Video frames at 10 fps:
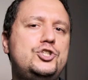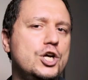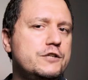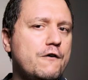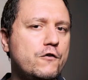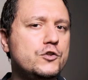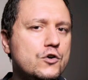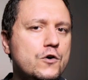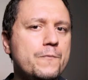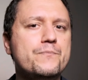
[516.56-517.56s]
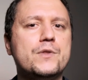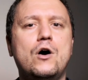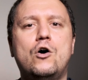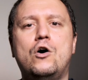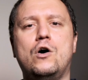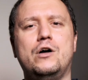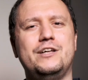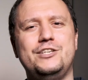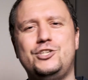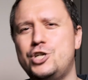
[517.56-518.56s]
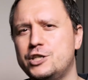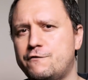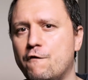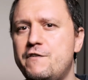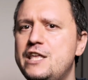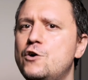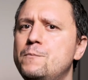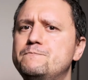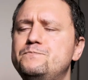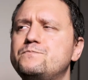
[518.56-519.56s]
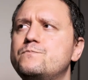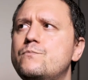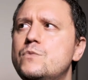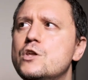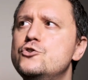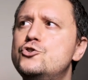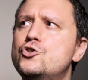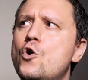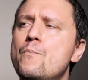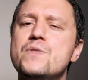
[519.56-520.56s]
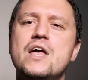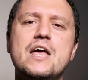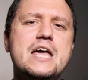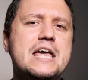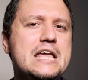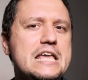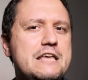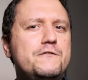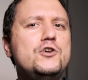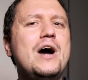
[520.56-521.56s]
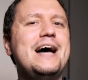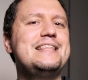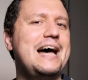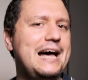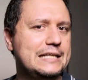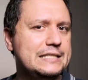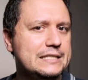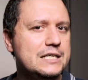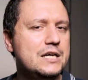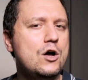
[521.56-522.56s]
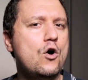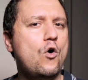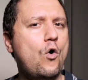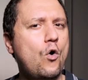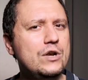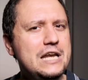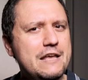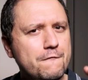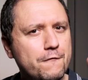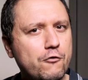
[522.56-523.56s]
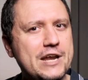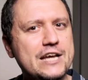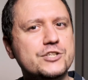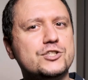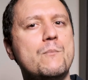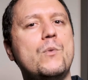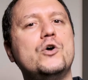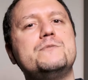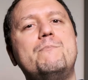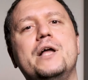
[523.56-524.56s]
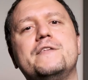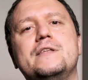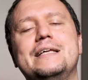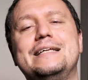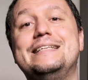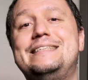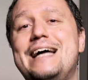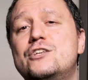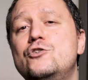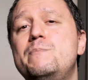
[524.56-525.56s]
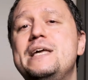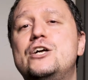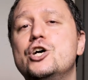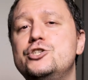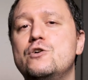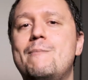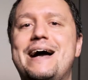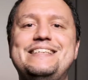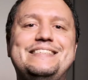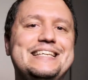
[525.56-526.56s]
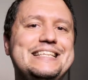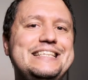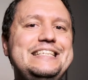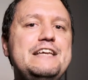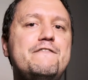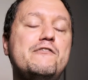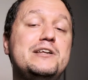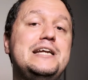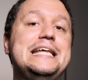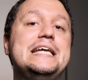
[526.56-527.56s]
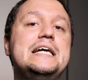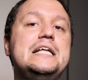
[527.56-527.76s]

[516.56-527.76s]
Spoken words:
just for photo or just for video. So if you had only 3 custom modes, but that could be customized differently,